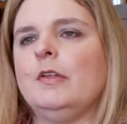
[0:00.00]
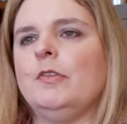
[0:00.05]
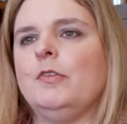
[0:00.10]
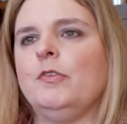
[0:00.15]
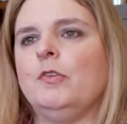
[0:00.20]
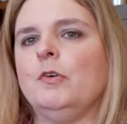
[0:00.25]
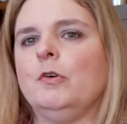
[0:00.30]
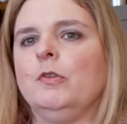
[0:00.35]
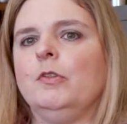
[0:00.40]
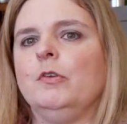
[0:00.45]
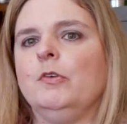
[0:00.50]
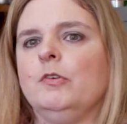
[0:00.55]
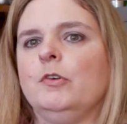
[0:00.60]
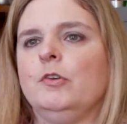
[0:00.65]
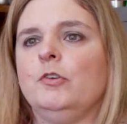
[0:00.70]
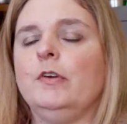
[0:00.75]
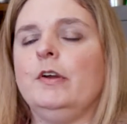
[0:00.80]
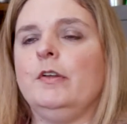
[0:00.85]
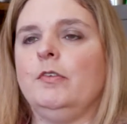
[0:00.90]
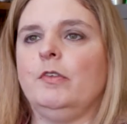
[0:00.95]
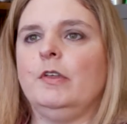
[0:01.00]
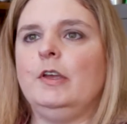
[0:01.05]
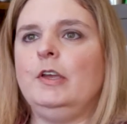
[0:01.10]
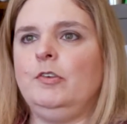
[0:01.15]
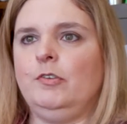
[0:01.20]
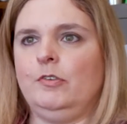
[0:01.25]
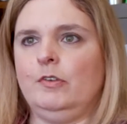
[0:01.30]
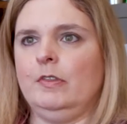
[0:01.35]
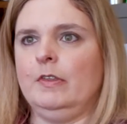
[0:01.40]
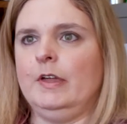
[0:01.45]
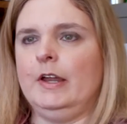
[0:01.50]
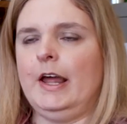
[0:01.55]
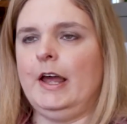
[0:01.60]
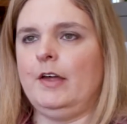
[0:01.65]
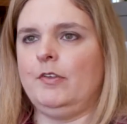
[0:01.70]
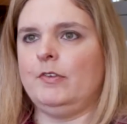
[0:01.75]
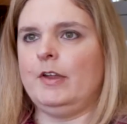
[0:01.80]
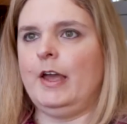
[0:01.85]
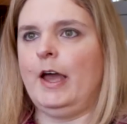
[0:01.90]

And so there's a translation that has